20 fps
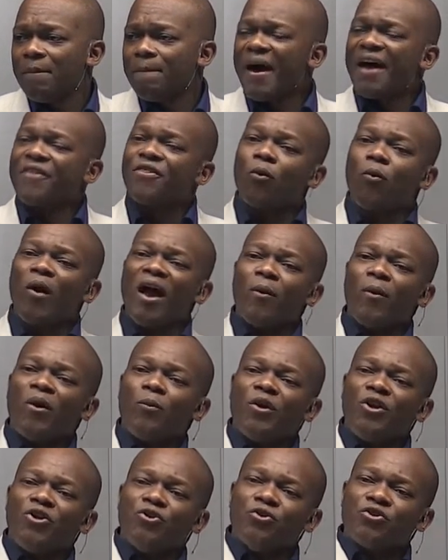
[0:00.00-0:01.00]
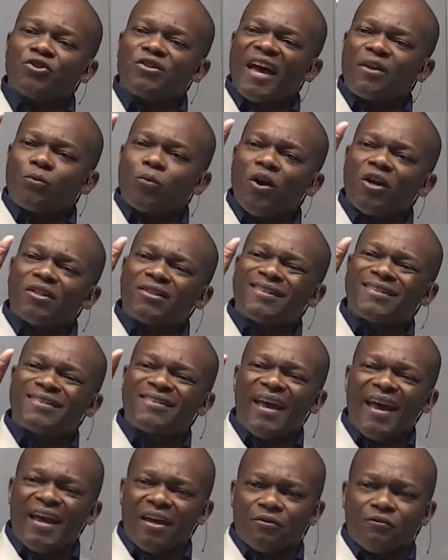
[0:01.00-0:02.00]
By the way, when we use that word
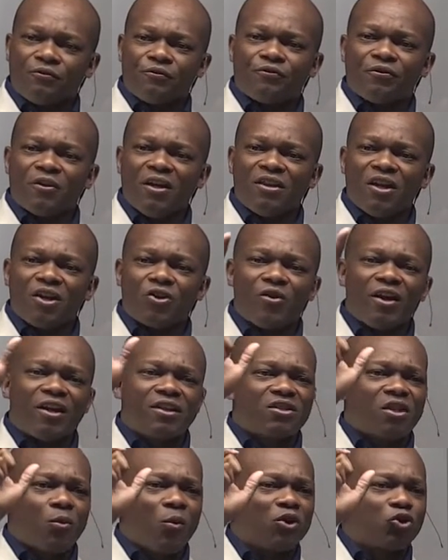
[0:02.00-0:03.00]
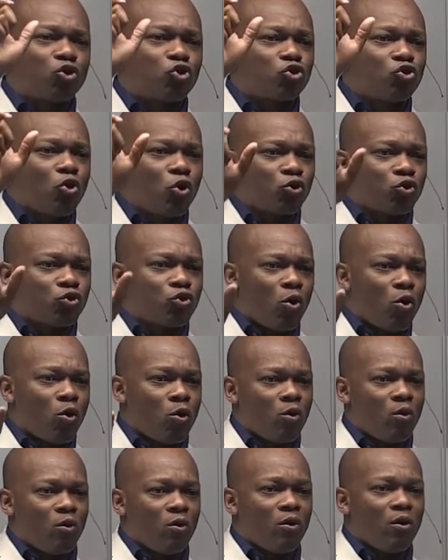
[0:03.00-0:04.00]
save, in the Greek it's the word
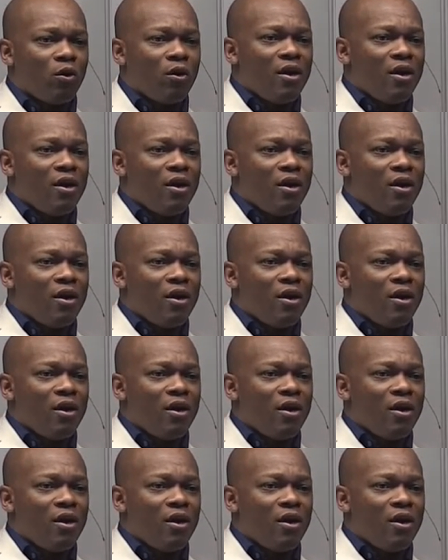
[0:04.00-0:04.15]
sozo.